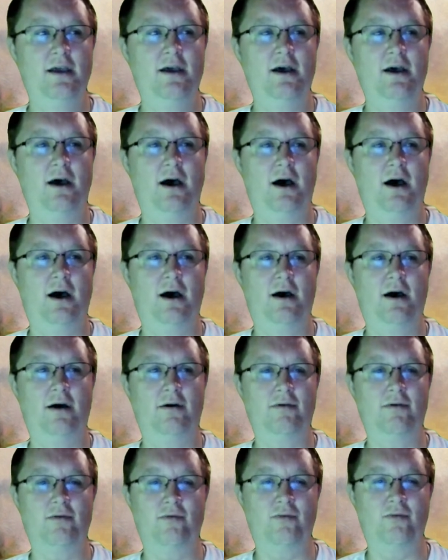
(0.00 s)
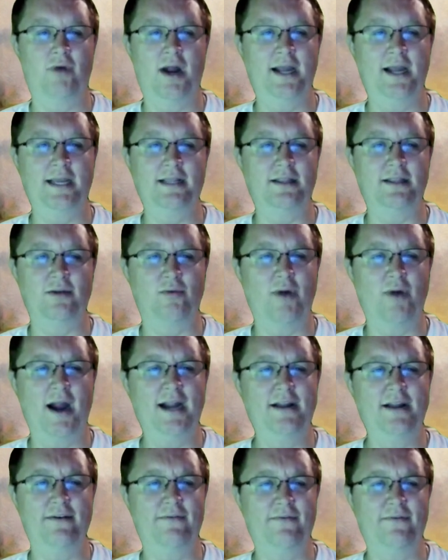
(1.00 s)
uh, Right, the rite
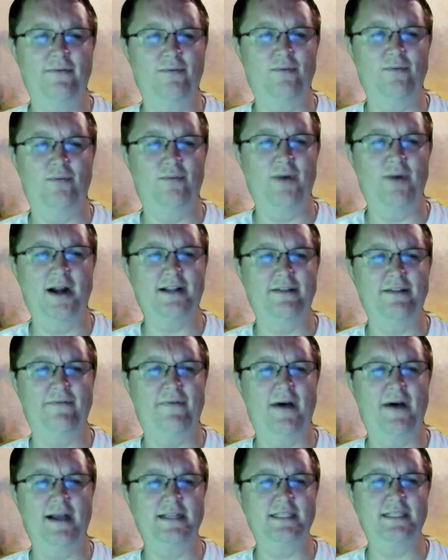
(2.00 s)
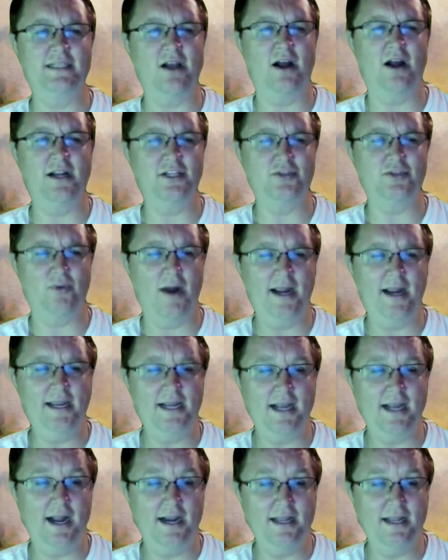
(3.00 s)
of rectified Scottish Rite
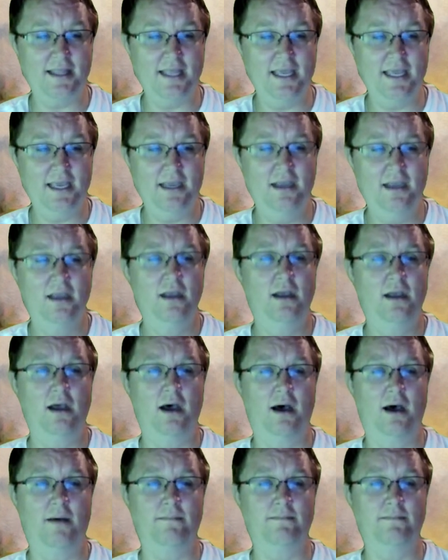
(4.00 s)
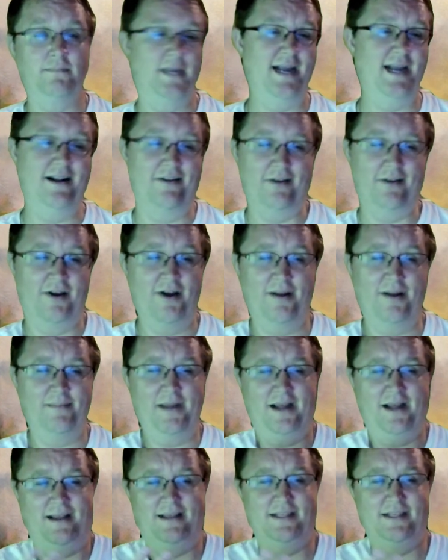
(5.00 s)
kind of thing. Um, I don't know. I'm
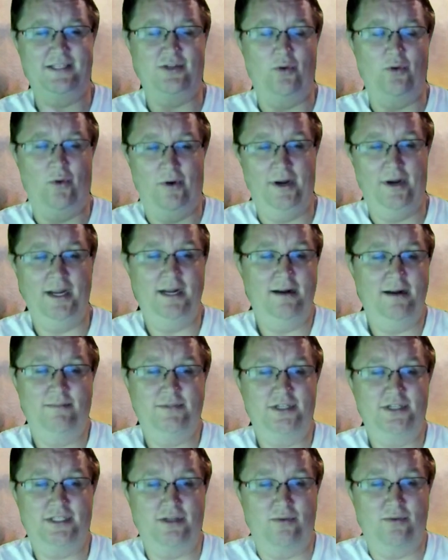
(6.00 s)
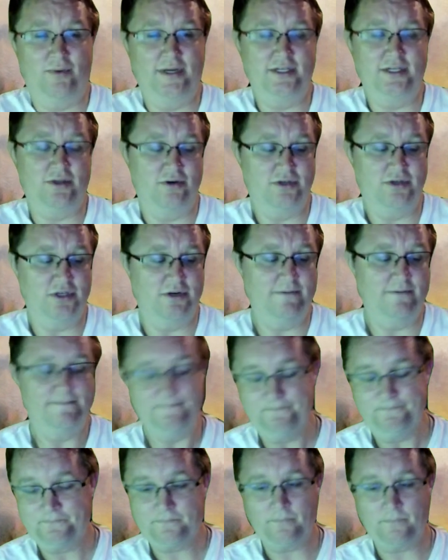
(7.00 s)
not a historian. I'm just a researcher,
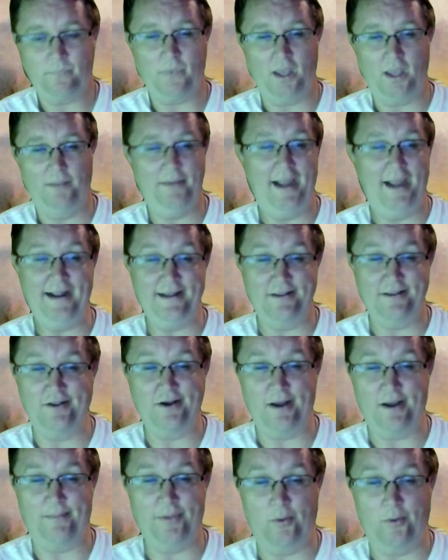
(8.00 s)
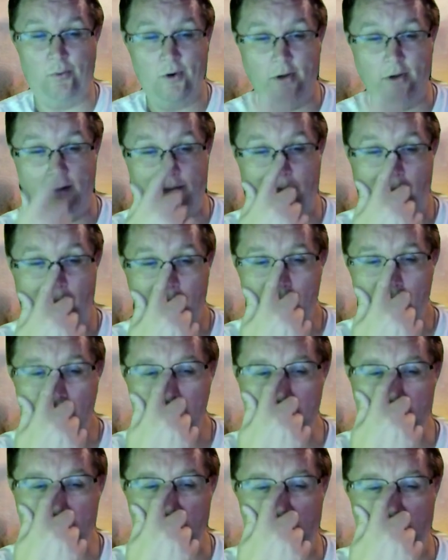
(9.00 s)
but I can look up the word
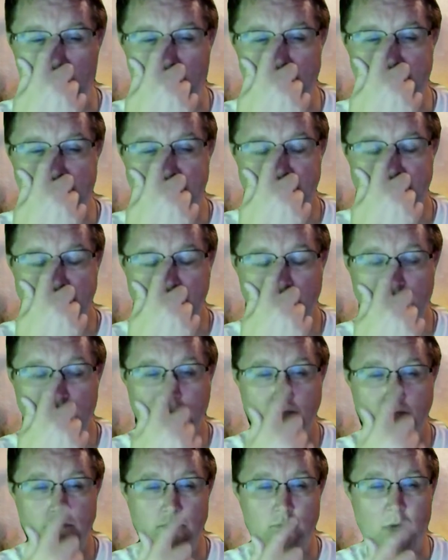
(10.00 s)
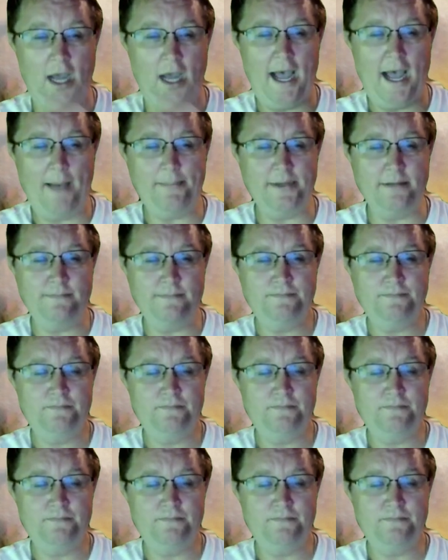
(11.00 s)
um, what happened